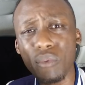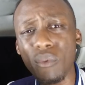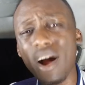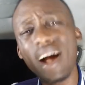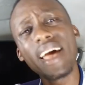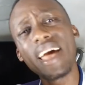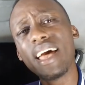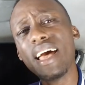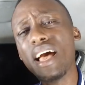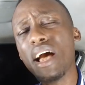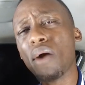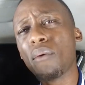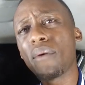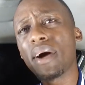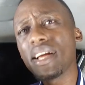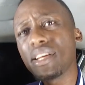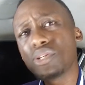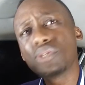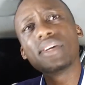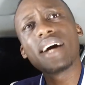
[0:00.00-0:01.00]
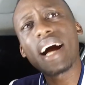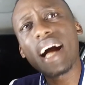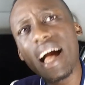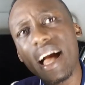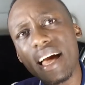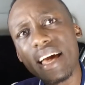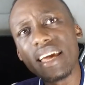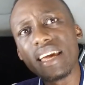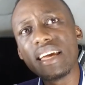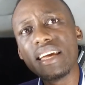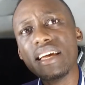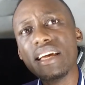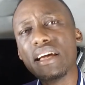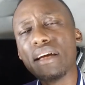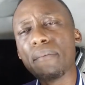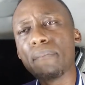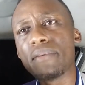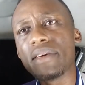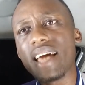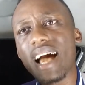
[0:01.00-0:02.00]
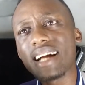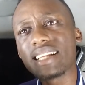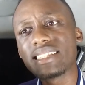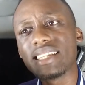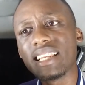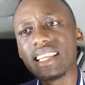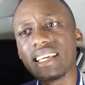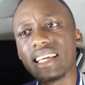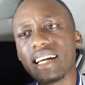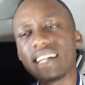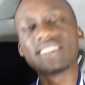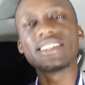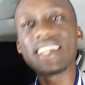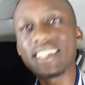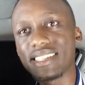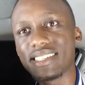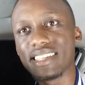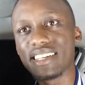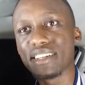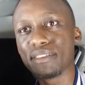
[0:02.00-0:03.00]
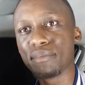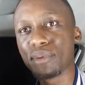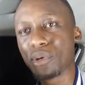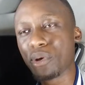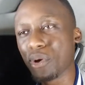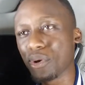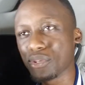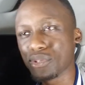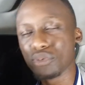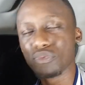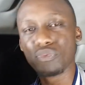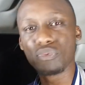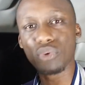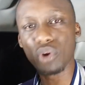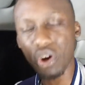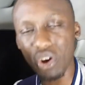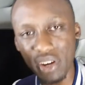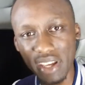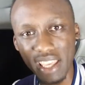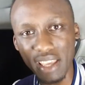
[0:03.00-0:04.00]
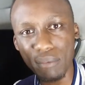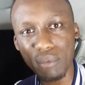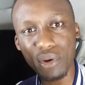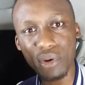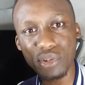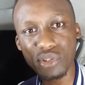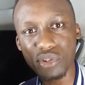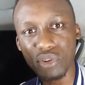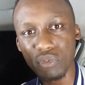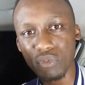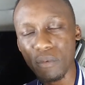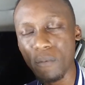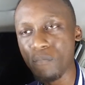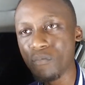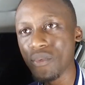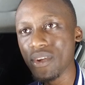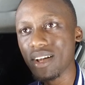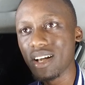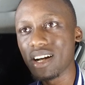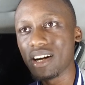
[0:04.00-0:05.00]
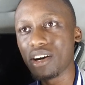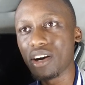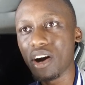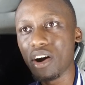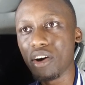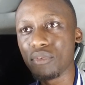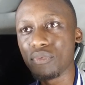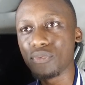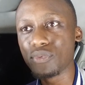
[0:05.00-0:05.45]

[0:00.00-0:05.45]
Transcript: Why why should I be actually arrested because of vlogging, because of uh, of